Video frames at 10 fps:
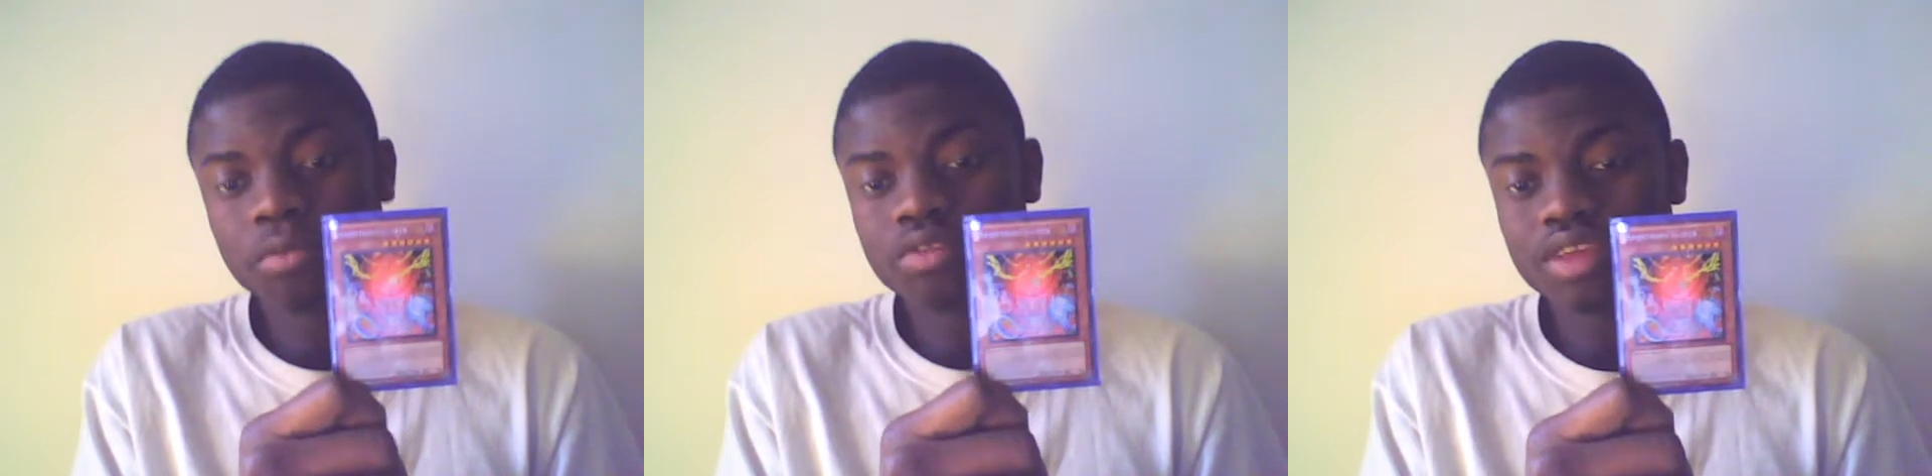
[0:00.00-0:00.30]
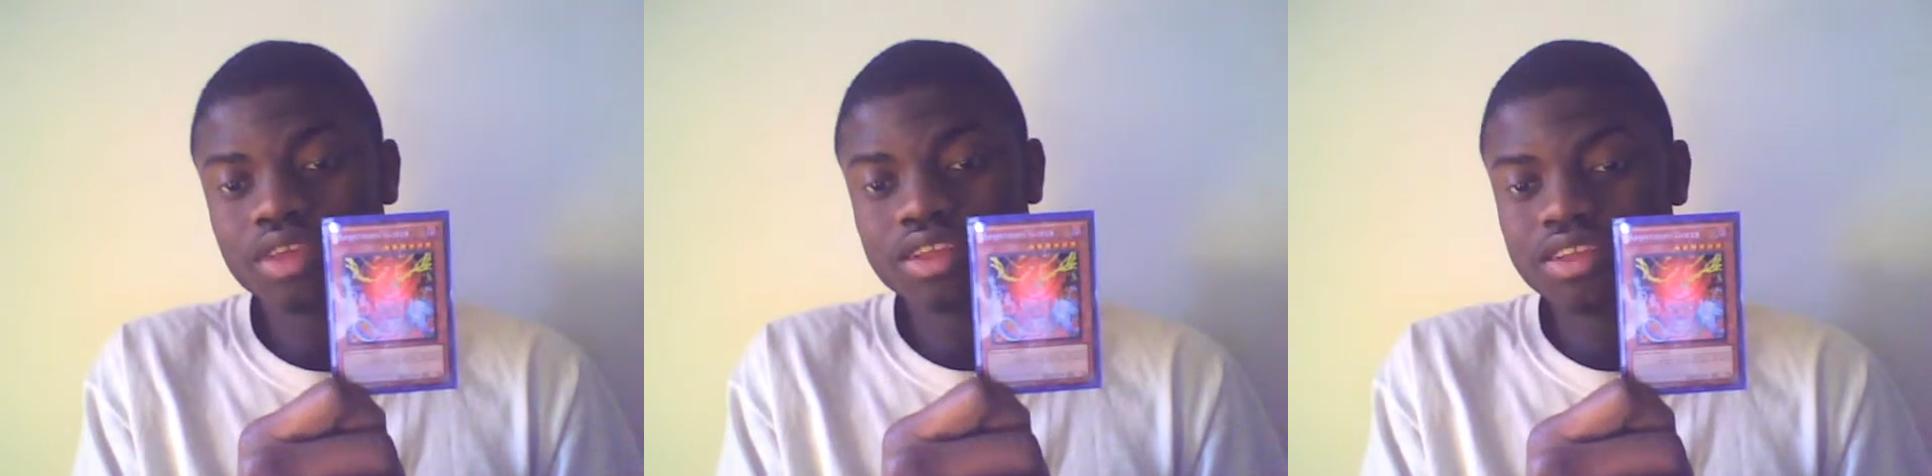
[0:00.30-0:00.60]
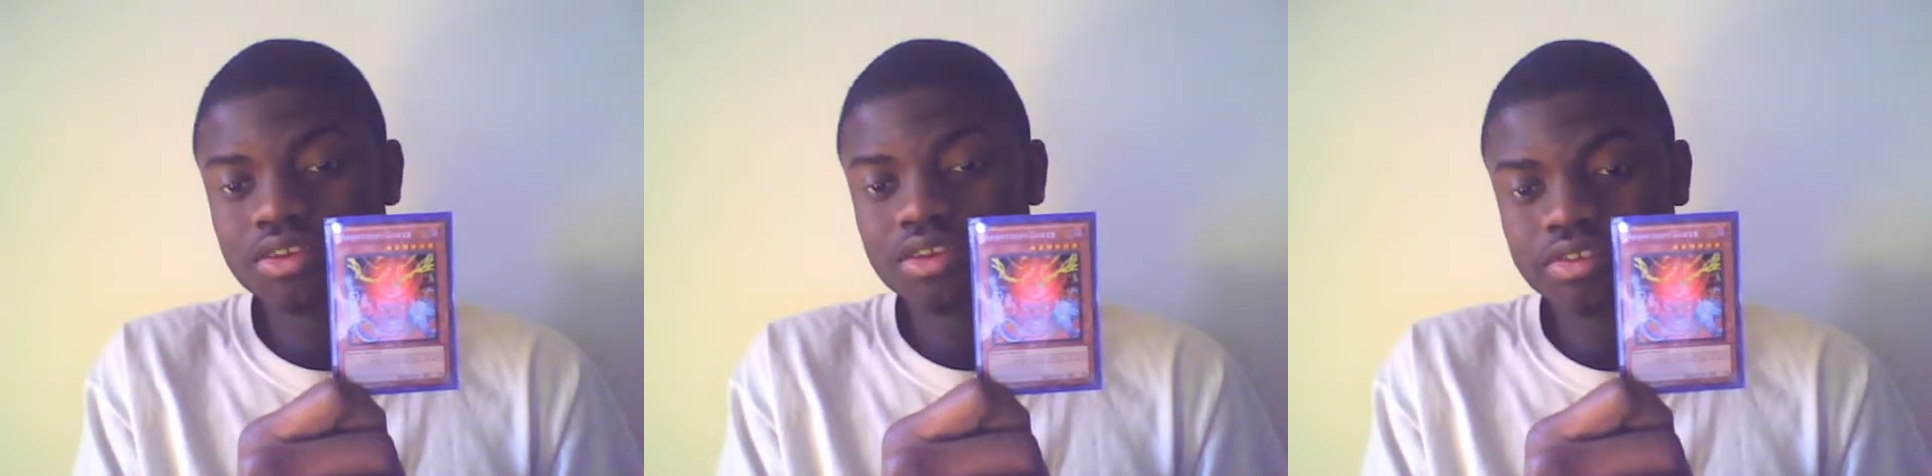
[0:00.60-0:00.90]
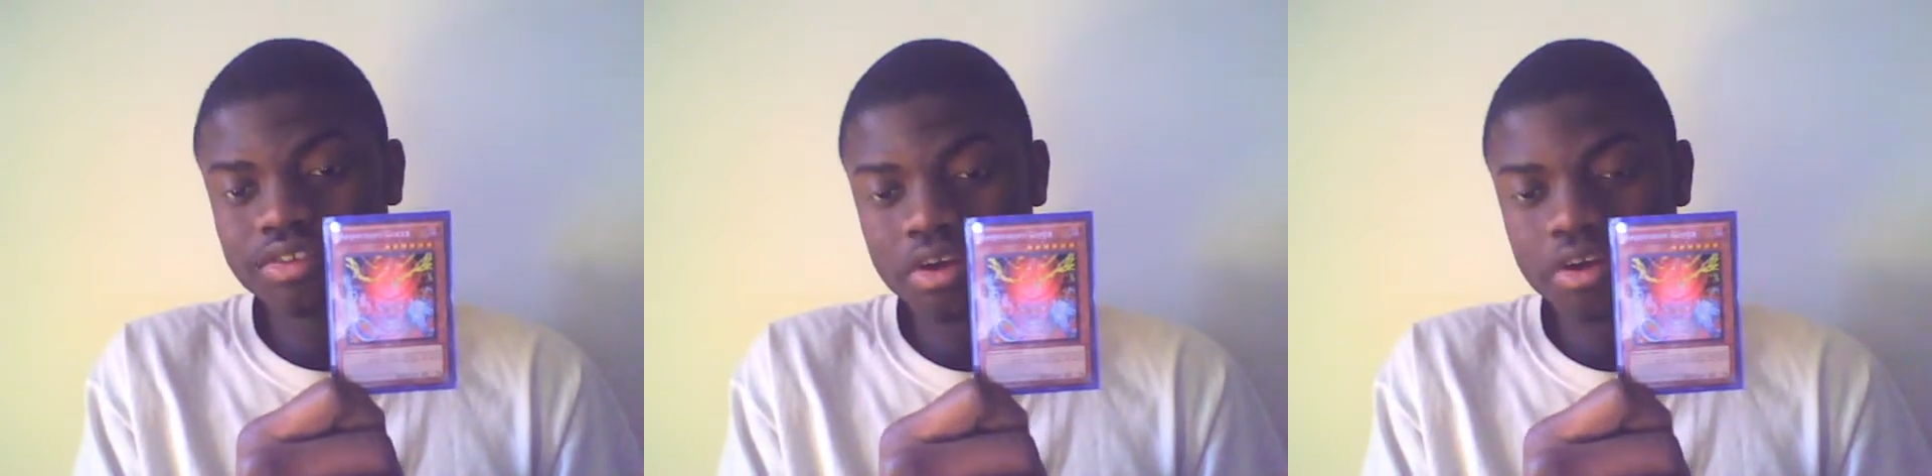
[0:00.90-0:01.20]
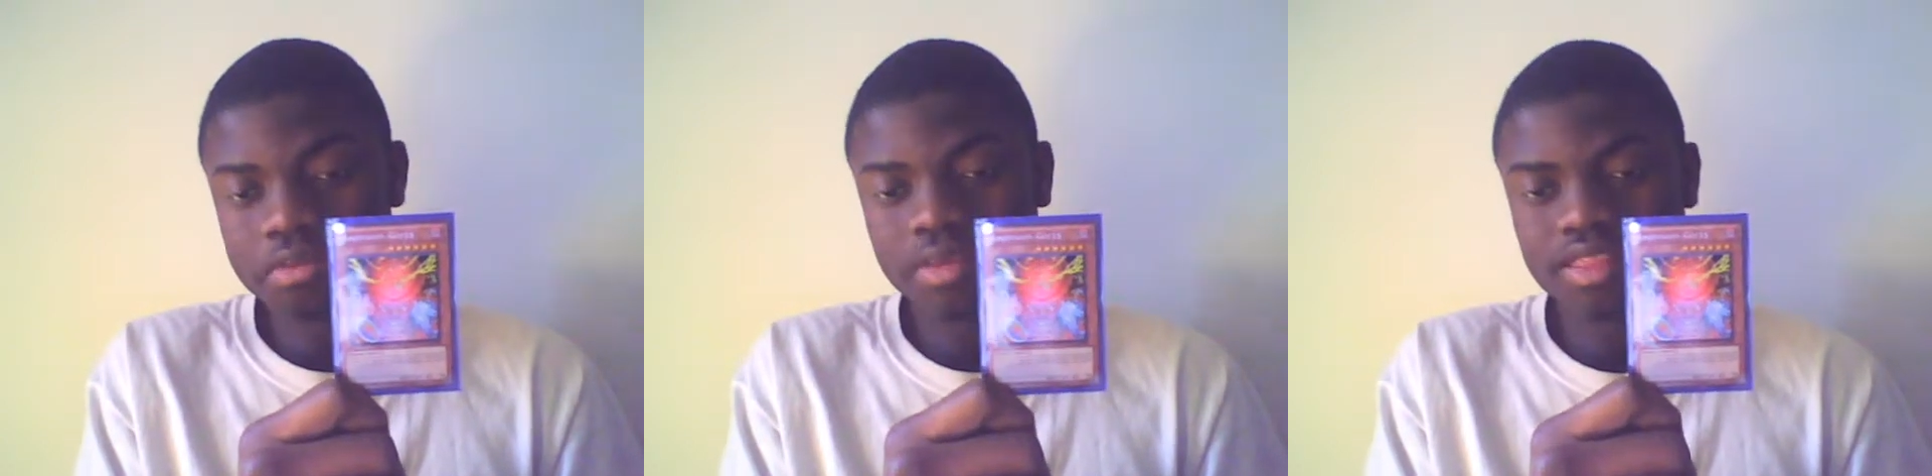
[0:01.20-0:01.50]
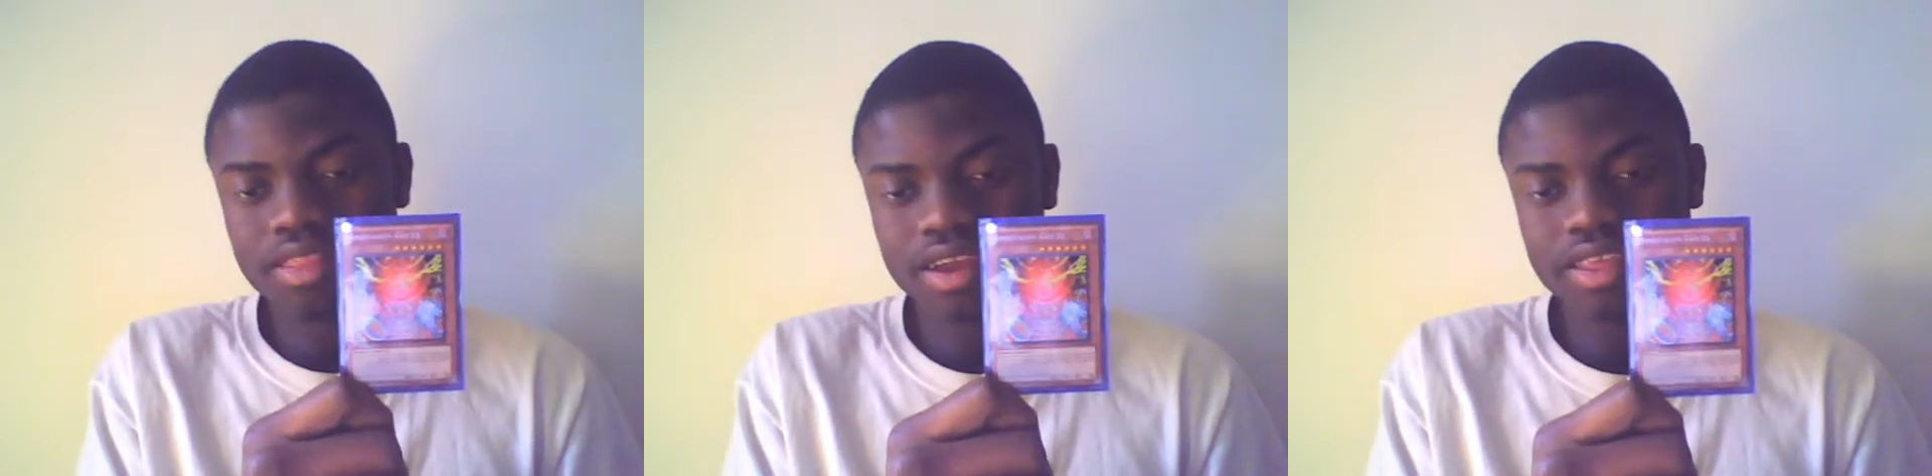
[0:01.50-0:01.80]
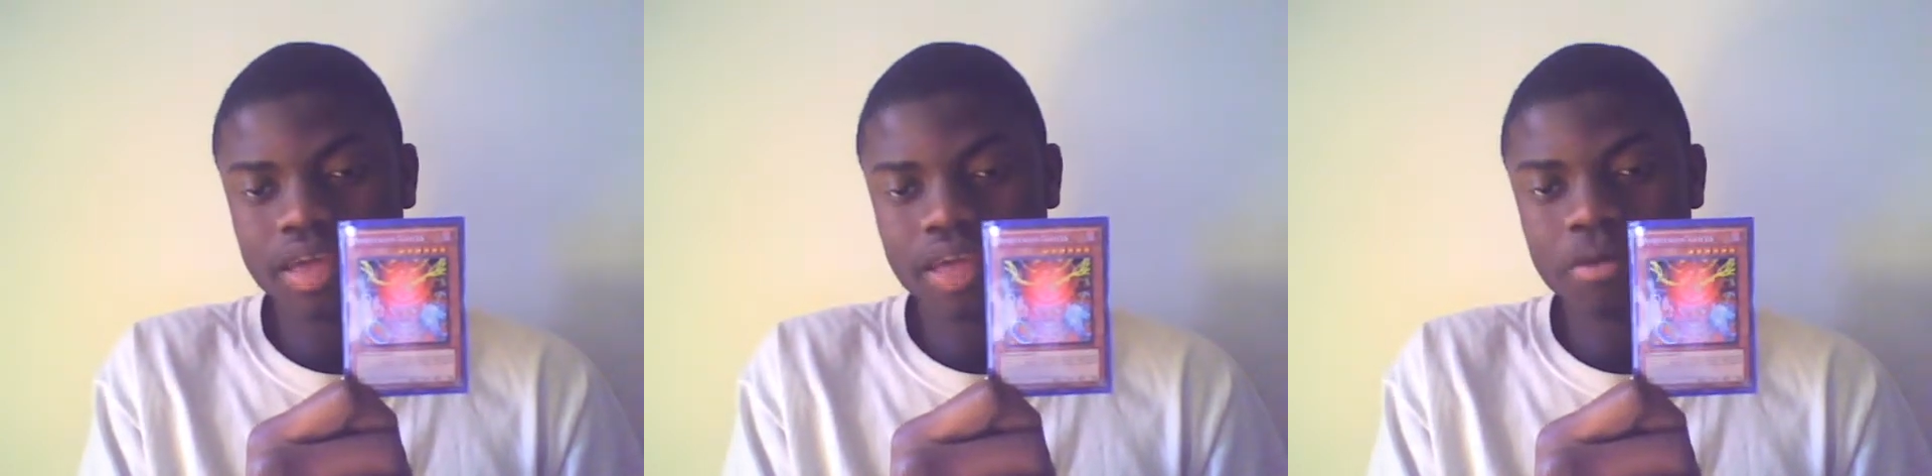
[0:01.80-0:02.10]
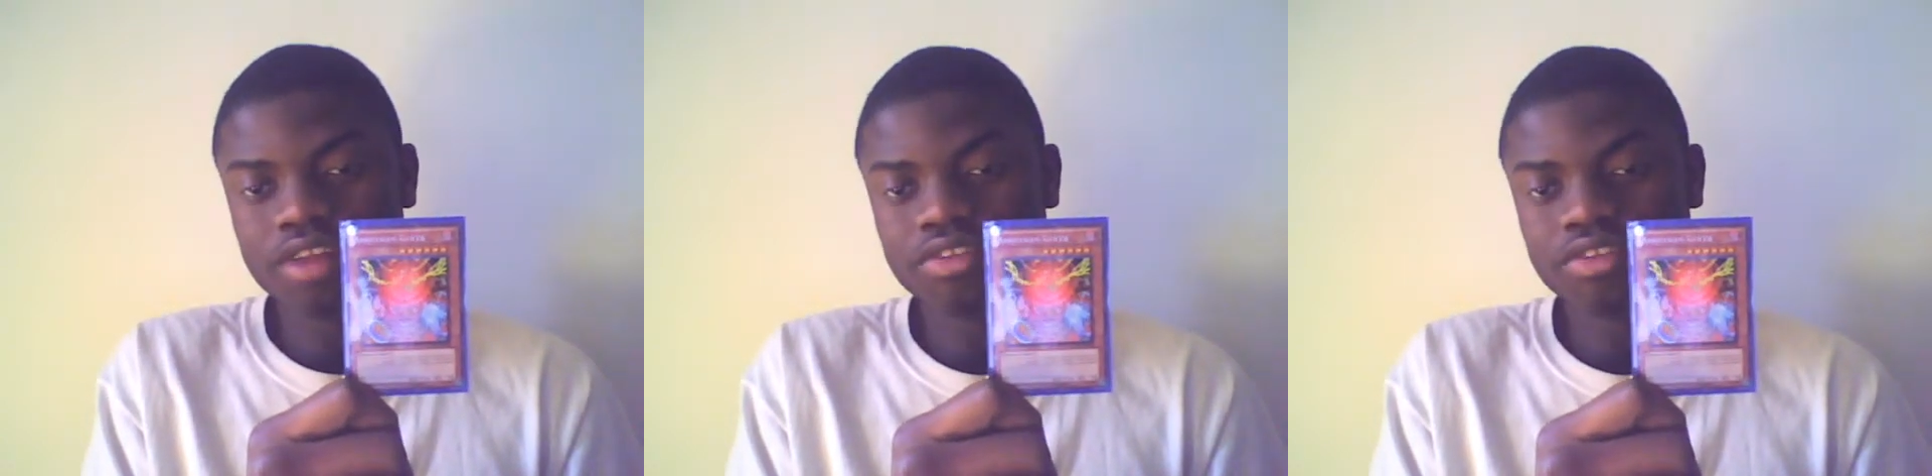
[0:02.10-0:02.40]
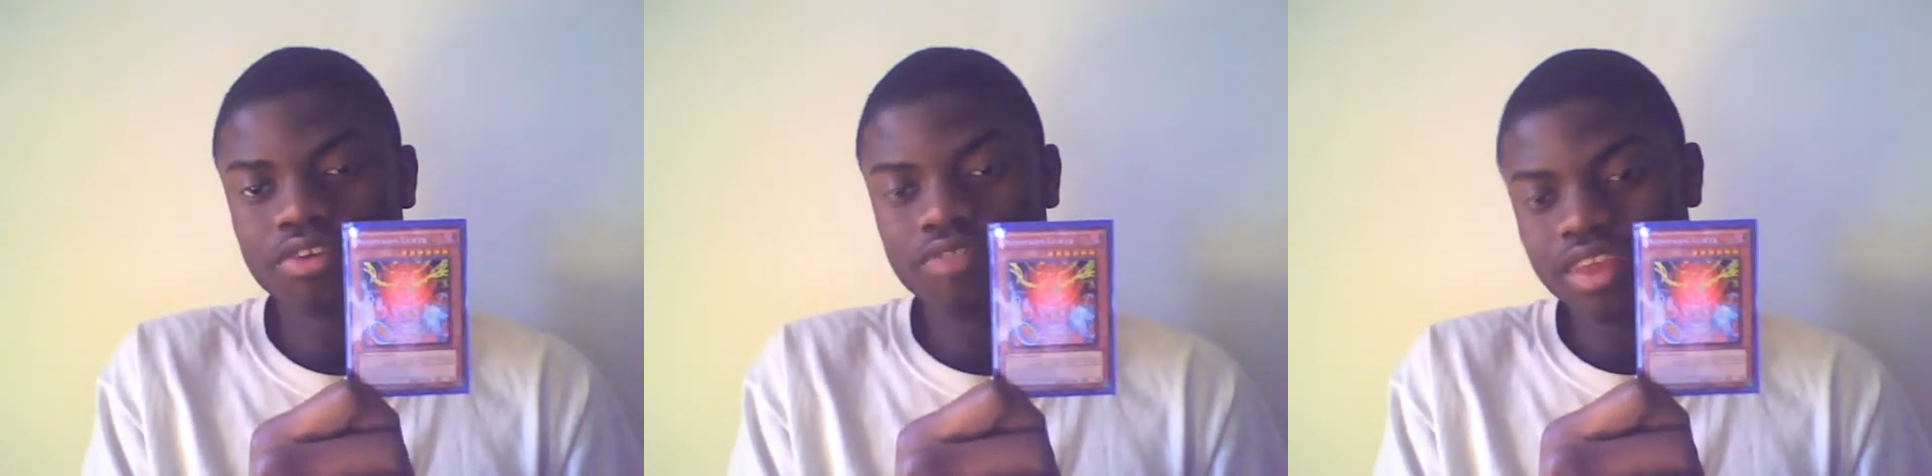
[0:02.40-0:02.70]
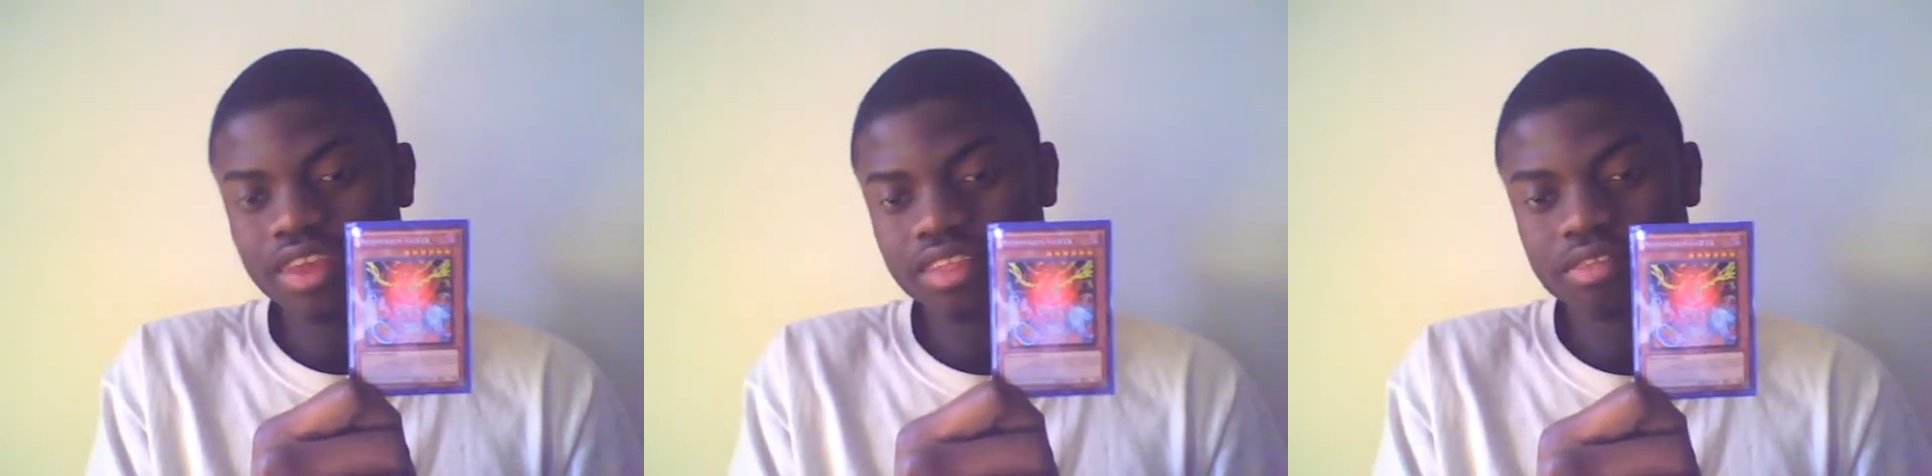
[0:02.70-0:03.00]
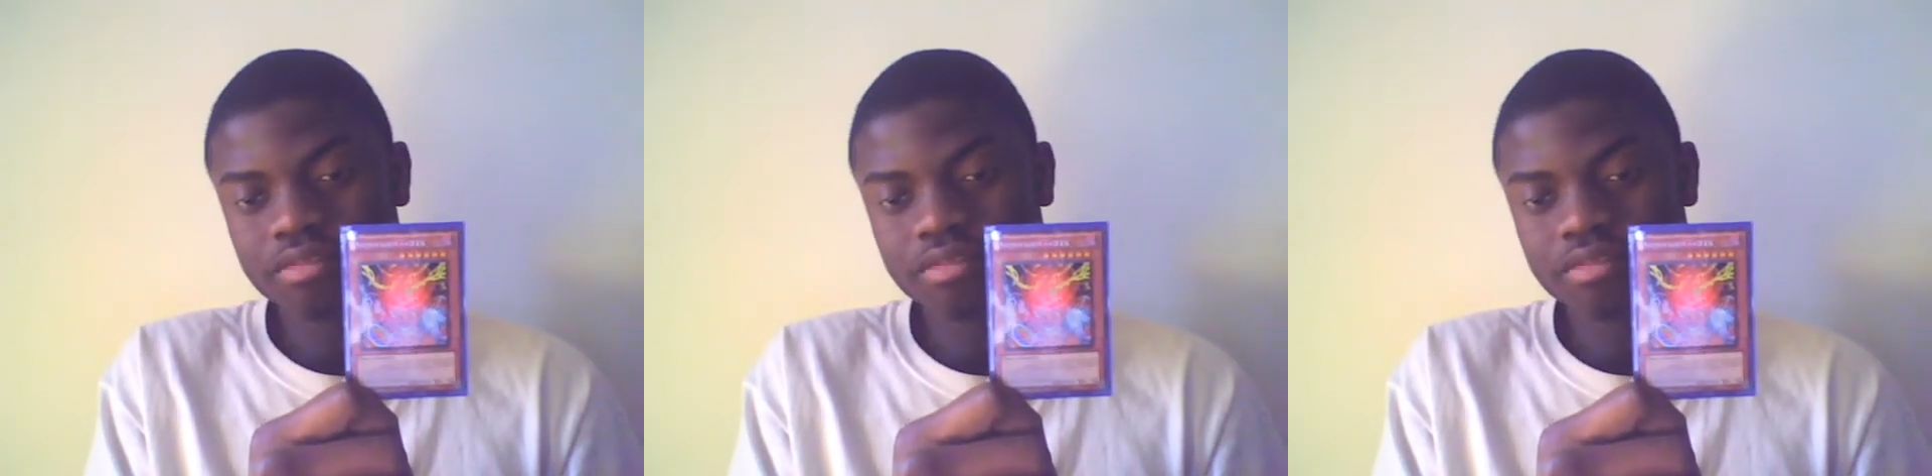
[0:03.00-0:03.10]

most likely you're going to be setting that monster if it is,